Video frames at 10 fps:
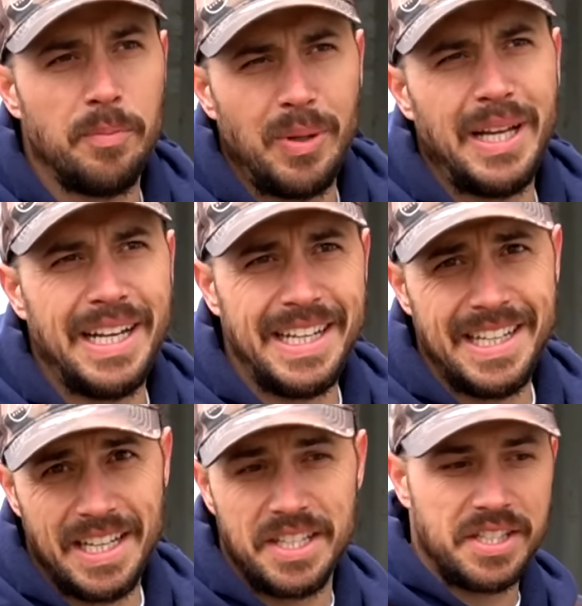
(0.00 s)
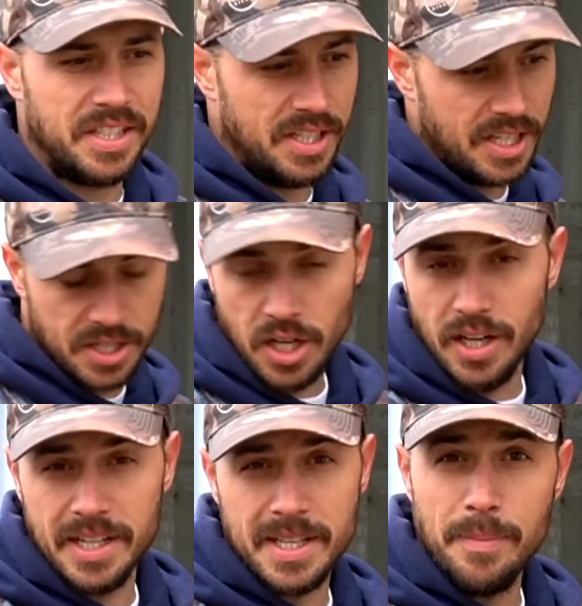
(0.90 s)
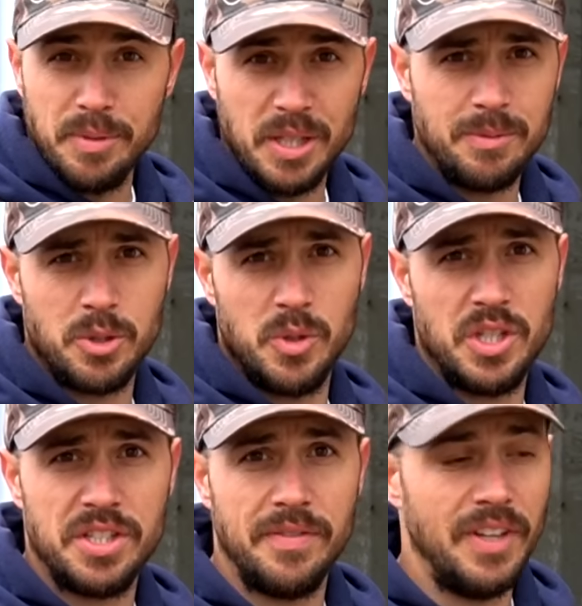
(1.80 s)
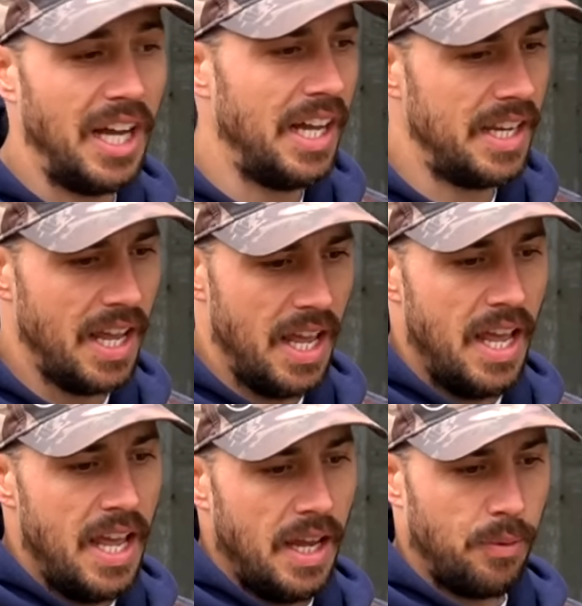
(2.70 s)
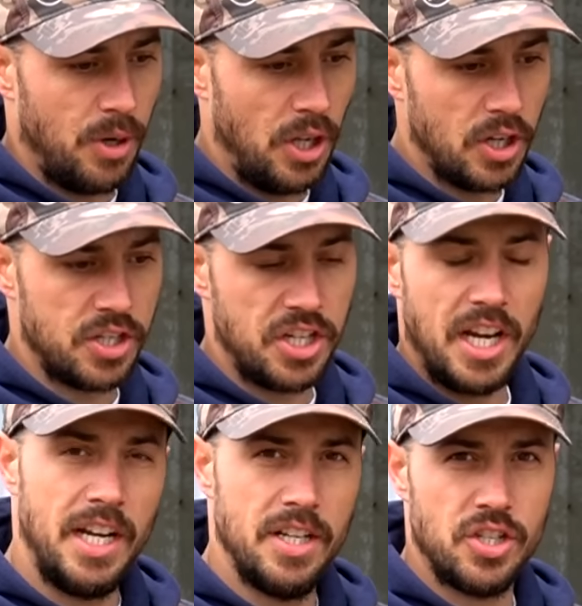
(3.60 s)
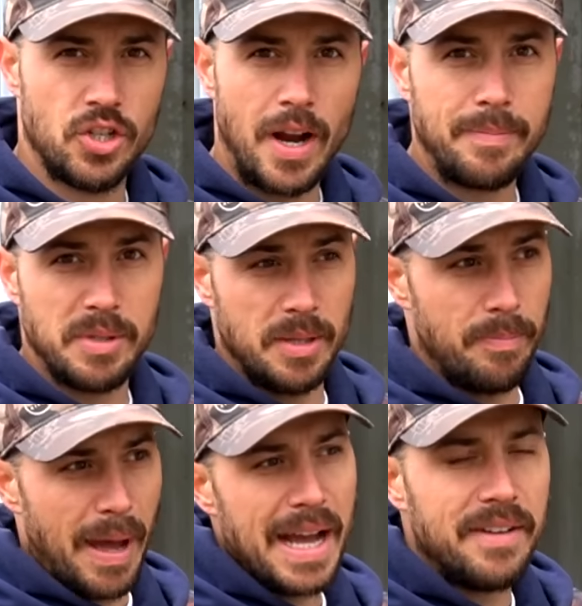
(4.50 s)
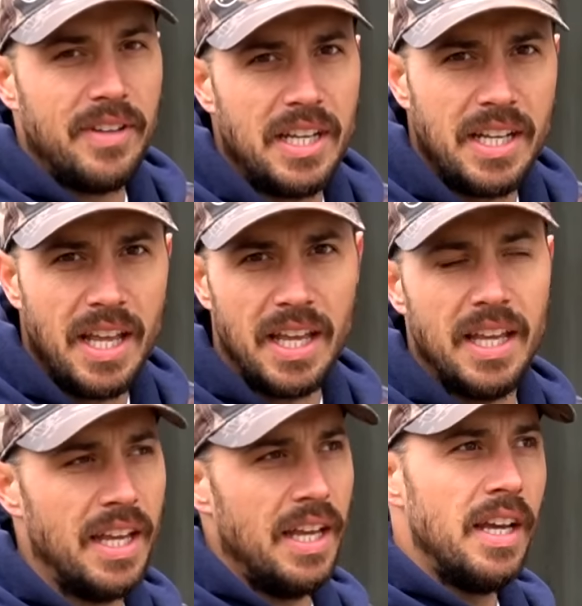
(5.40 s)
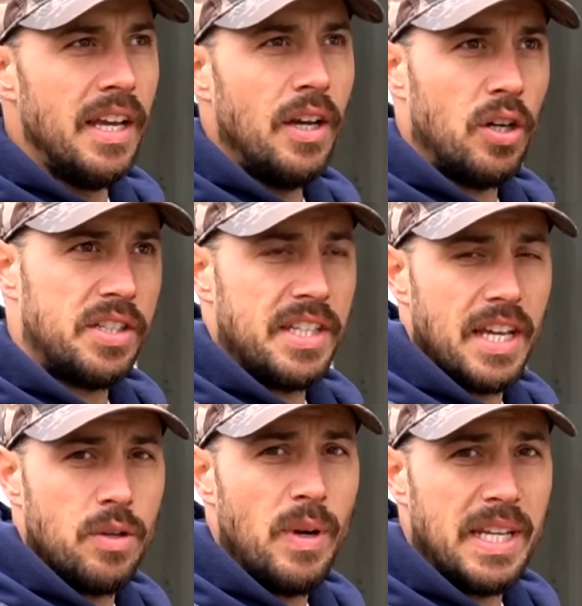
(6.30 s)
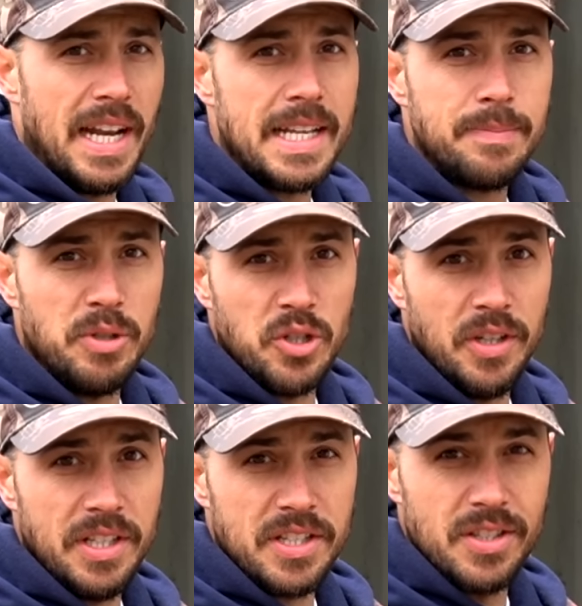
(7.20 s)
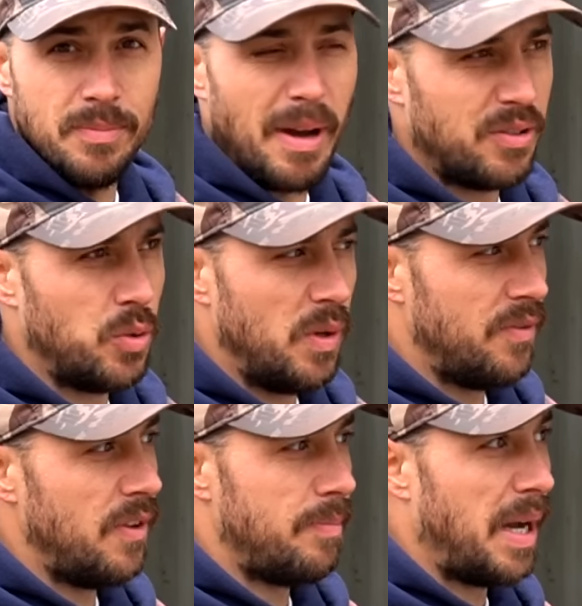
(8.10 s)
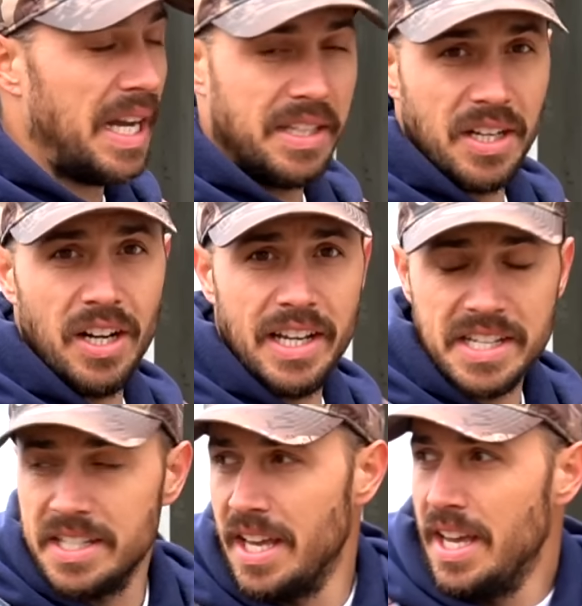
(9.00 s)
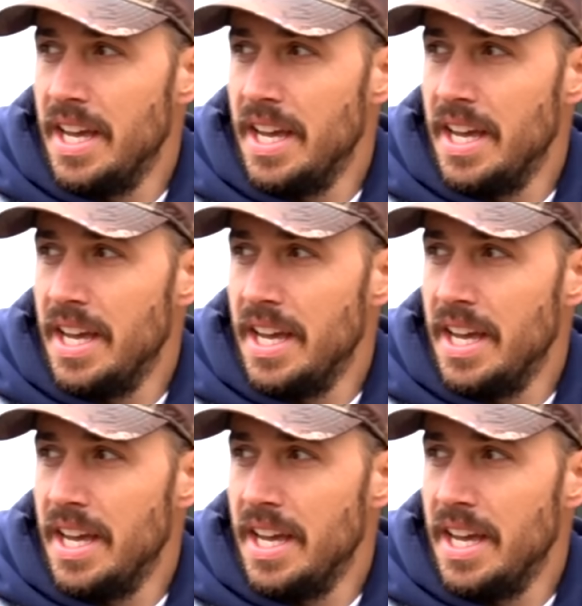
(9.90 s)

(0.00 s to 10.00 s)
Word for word: plan is to get the Conex emptied, which we just have done, and we're gonna hook a chain and a strap to the back of it, hook it to that quaking aspen tree that's about 20 feet behind the Conex,